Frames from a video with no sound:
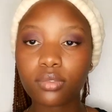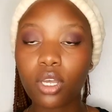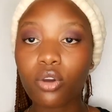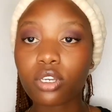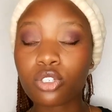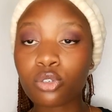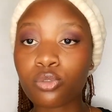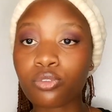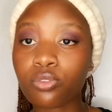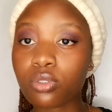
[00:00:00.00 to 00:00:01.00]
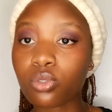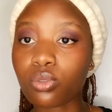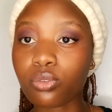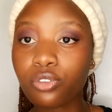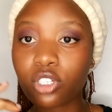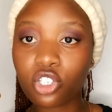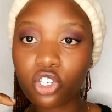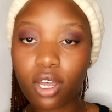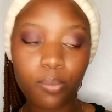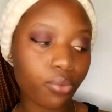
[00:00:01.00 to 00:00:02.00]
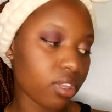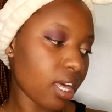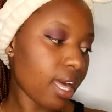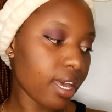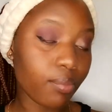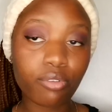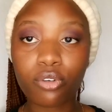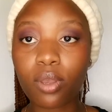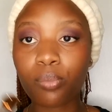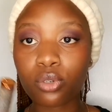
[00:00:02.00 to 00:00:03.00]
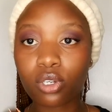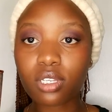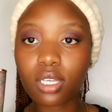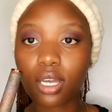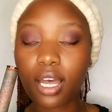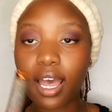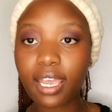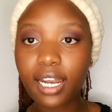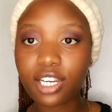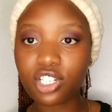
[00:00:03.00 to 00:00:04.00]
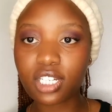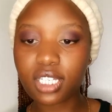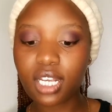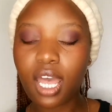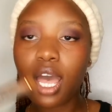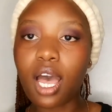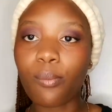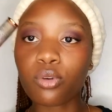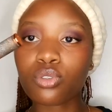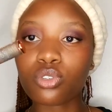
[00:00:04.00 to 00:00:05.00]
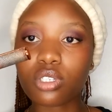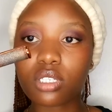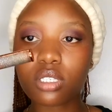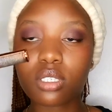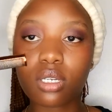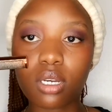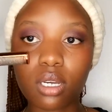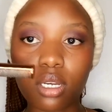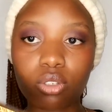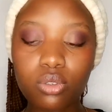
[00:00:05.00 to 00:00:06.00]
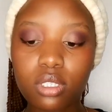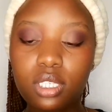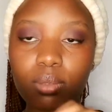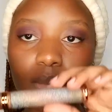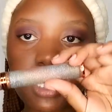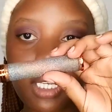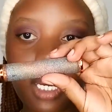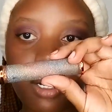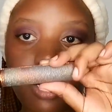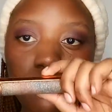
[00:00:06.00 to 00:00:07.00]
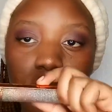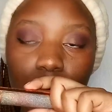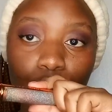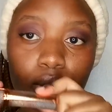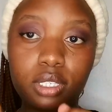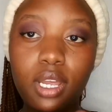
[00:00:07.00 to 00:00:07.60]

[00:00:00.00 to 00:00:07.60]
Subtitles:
Okay, so to finish up with the eye before I put on the eyelashes, I'm going to just use this mascara, which was